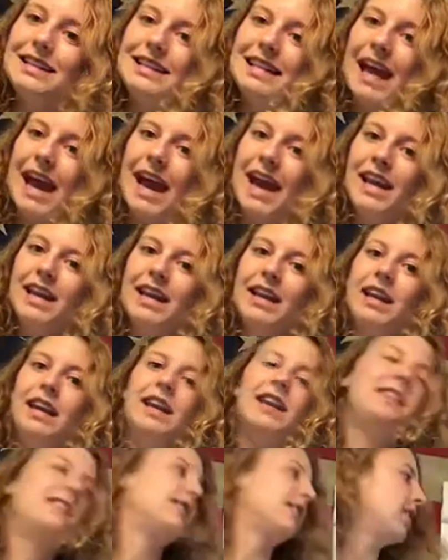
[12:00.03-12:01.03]
that,
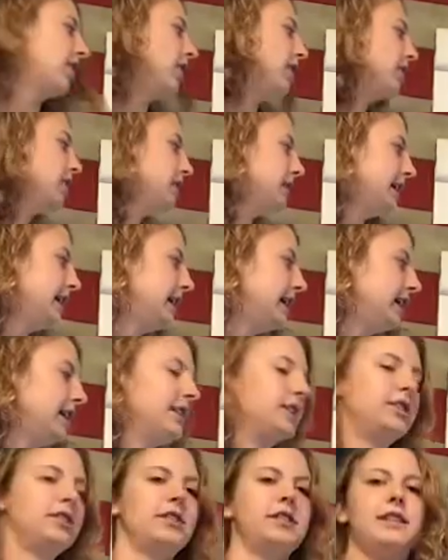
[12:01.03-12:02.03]
it's called
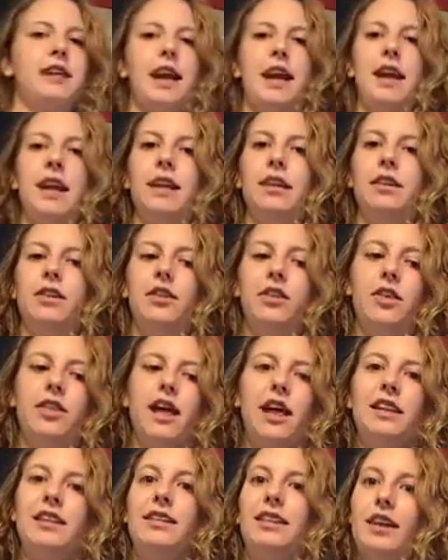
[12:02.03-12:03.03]
entertain. So
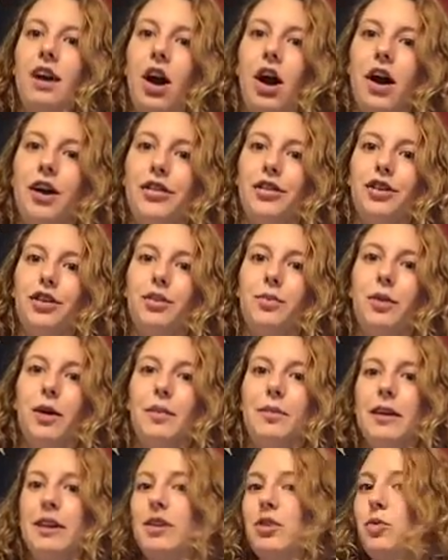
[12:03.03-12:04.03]
that's the author's
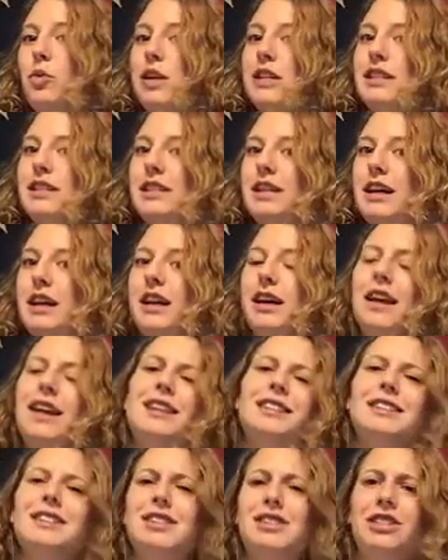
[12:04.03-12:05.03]
purpose, was to
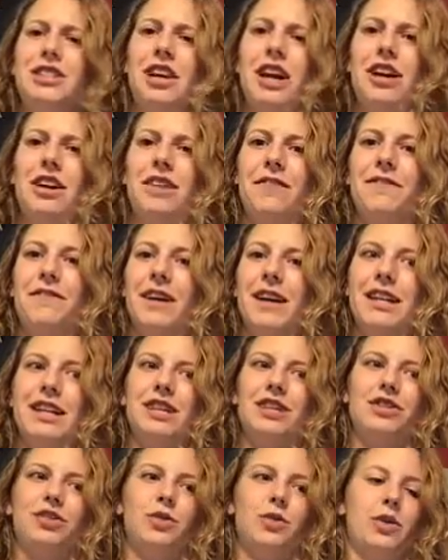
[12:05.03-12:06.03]
share a funny
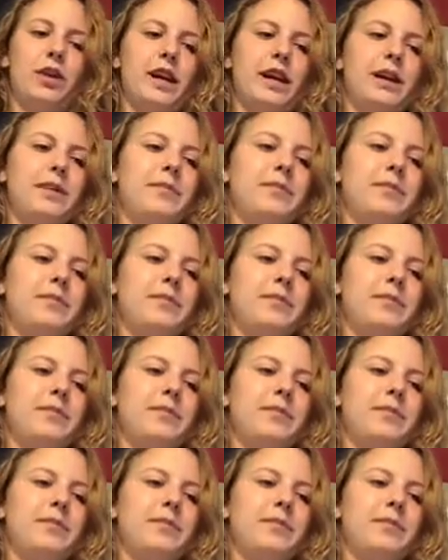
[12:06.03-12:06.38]
story.